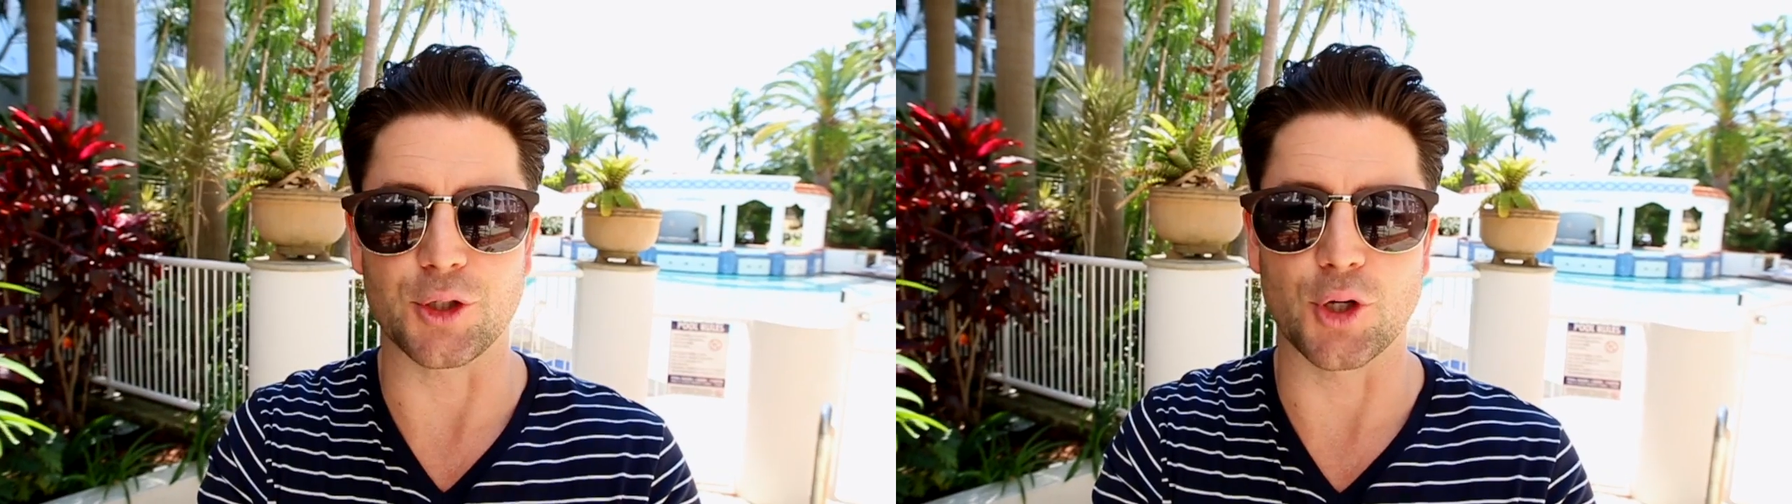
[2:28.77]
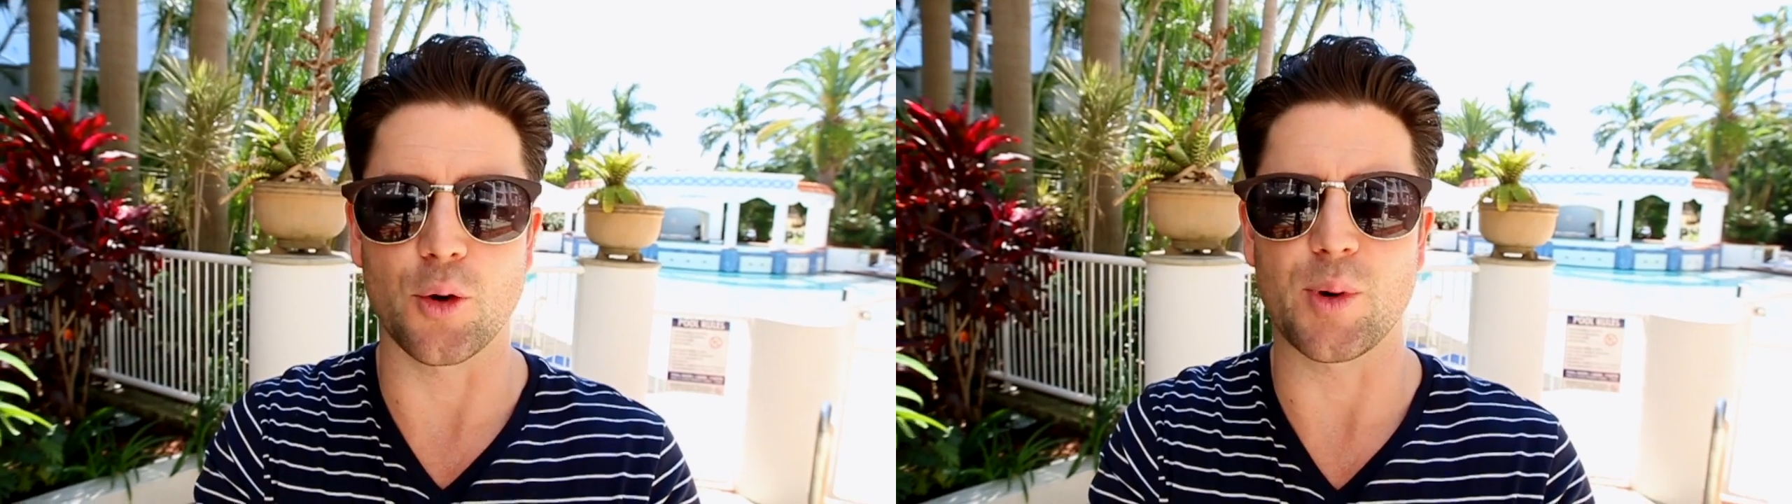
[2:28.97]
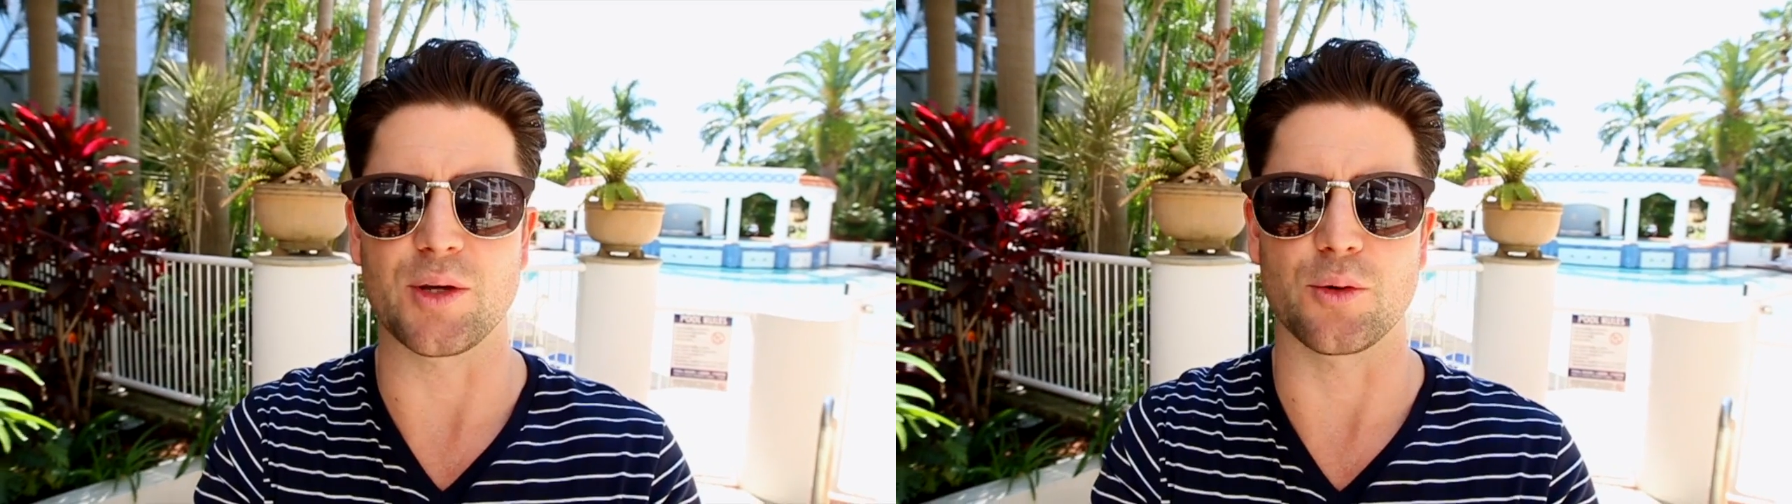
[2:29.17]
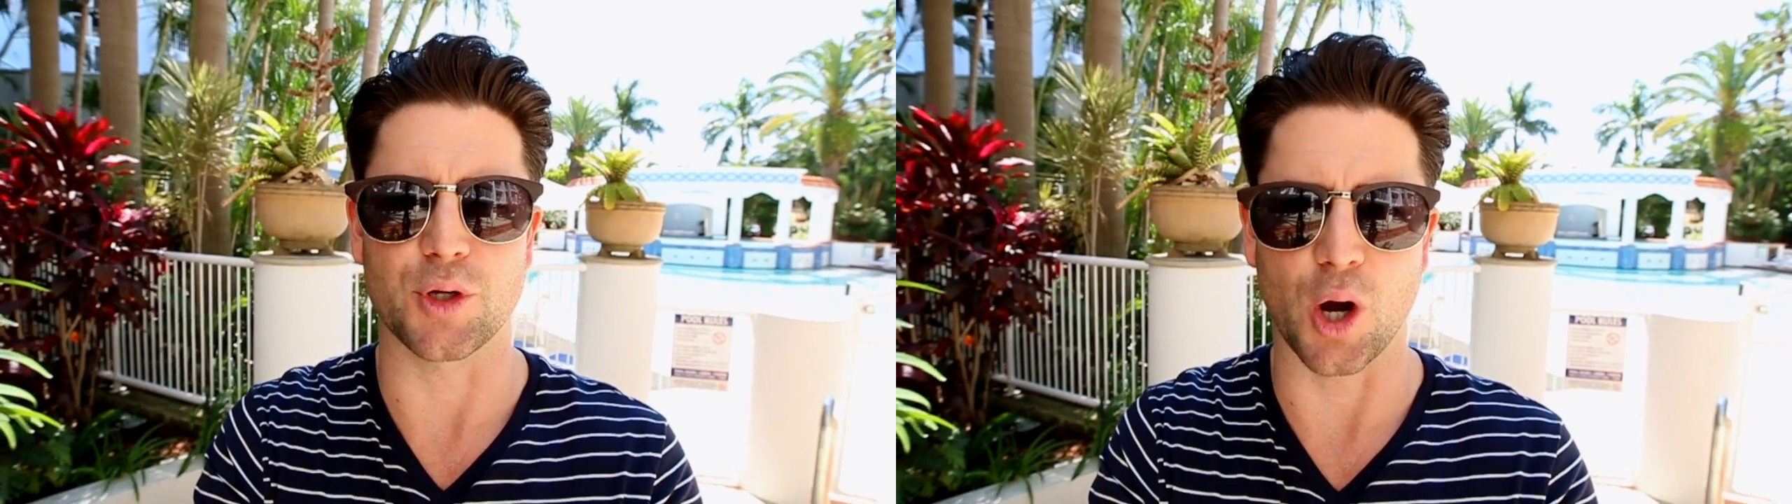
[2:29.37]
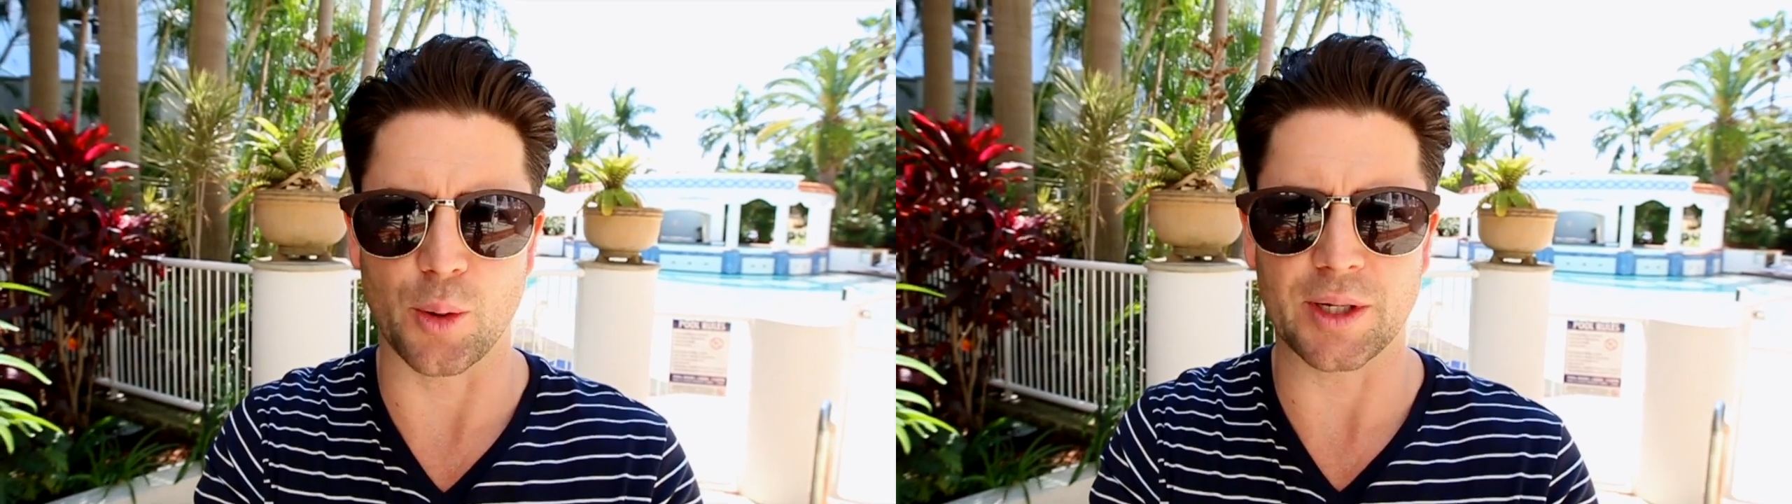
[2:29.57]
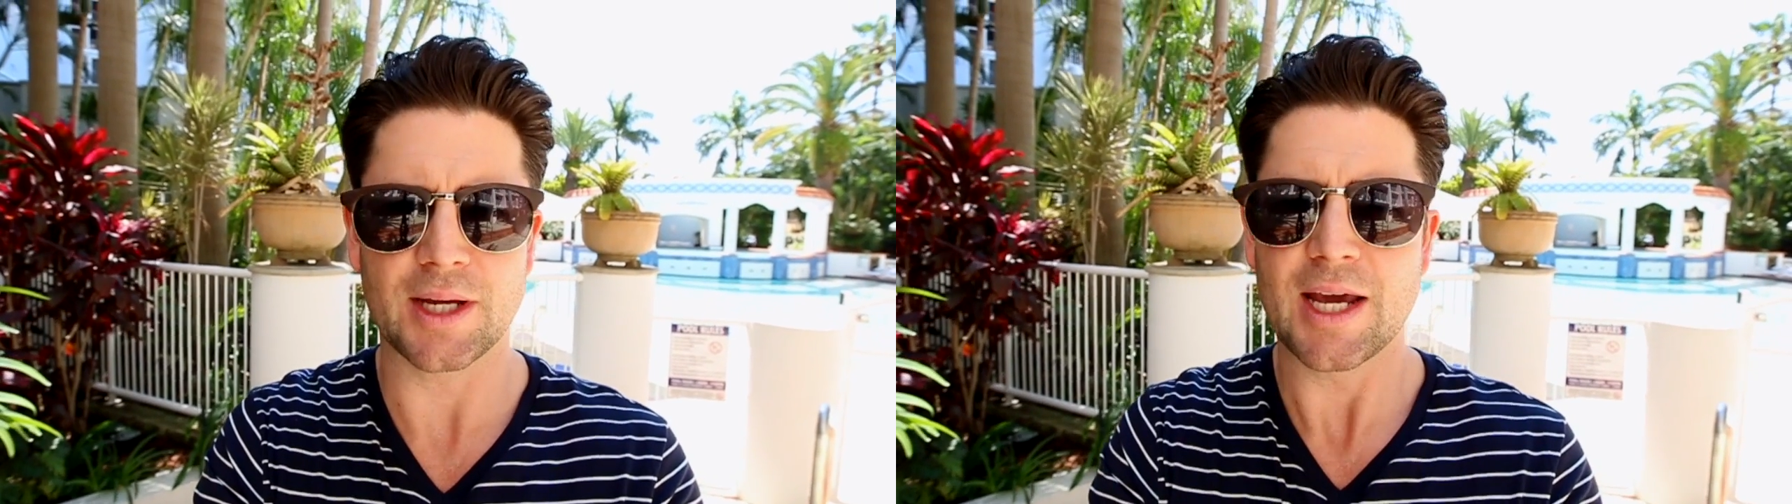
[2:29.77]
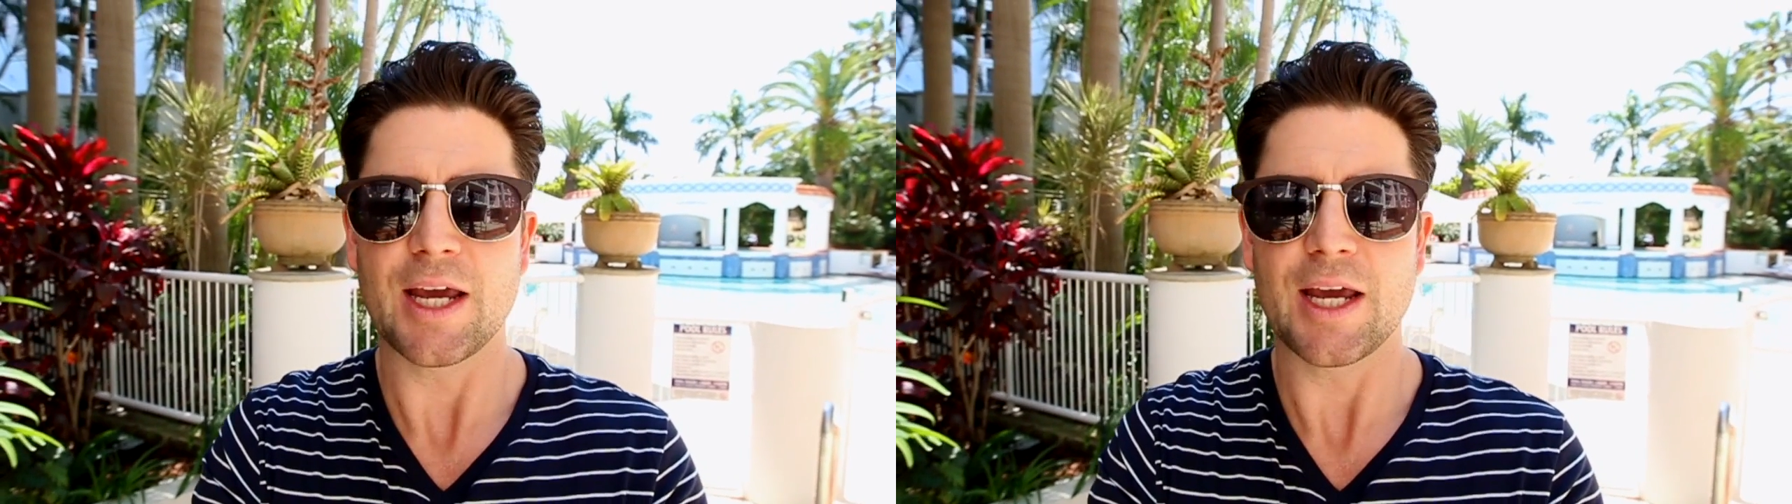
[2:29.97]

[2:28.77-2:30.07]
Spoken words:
you know where you're going.